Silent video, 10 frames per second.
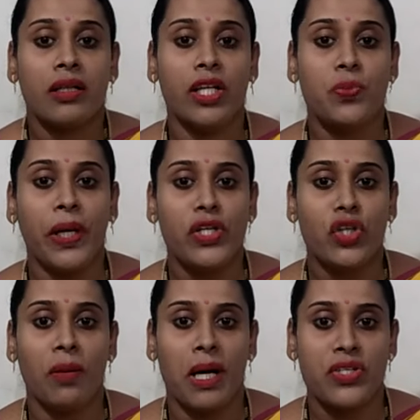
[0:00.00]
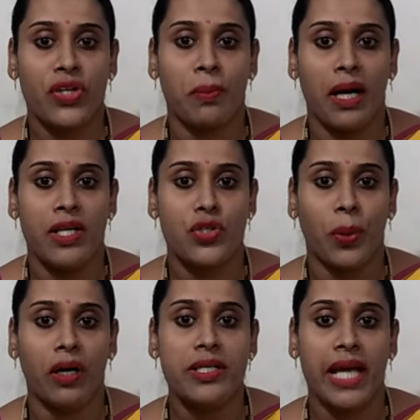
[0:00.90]
The spiritual master, by
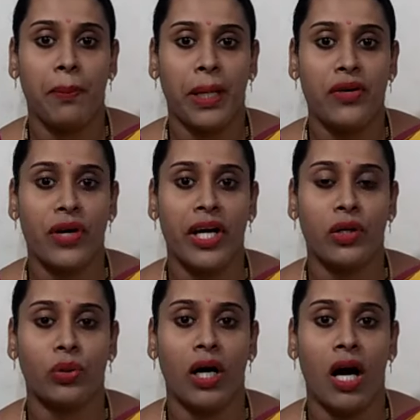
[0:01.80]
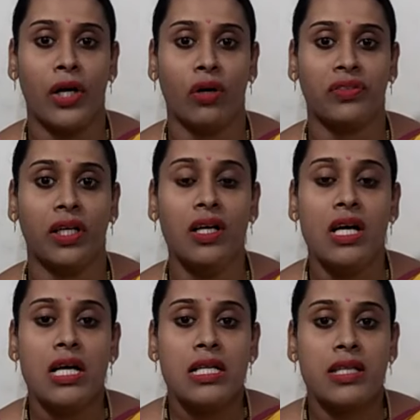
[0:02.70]
his words, can penetrate into the heart of
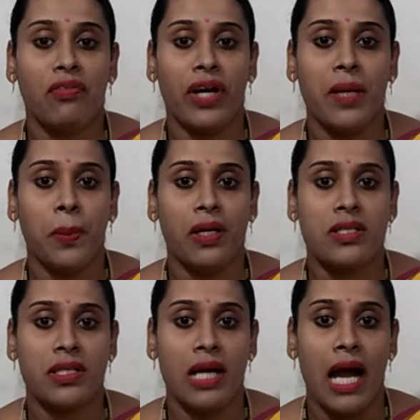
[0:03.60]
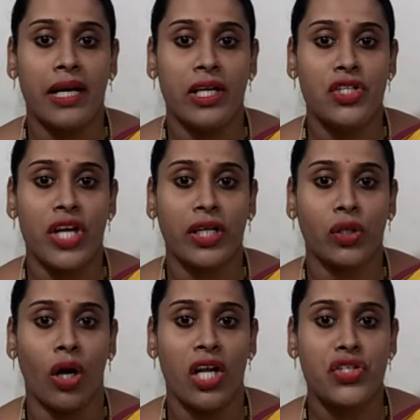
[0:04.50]
the suffering person and
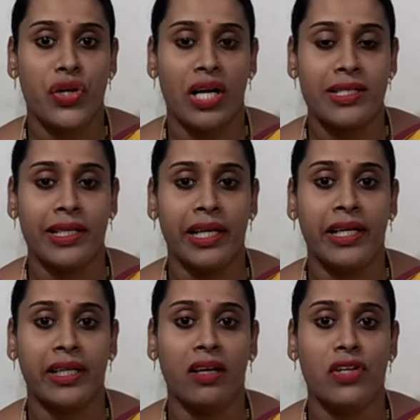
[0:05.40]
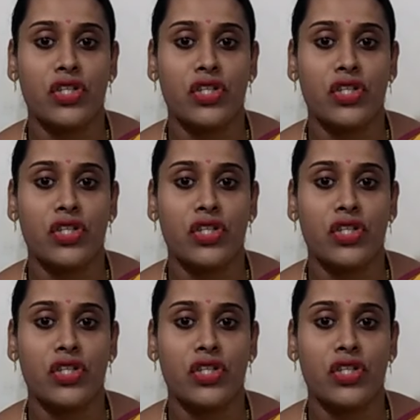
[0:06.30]
inject knowledge transcendental,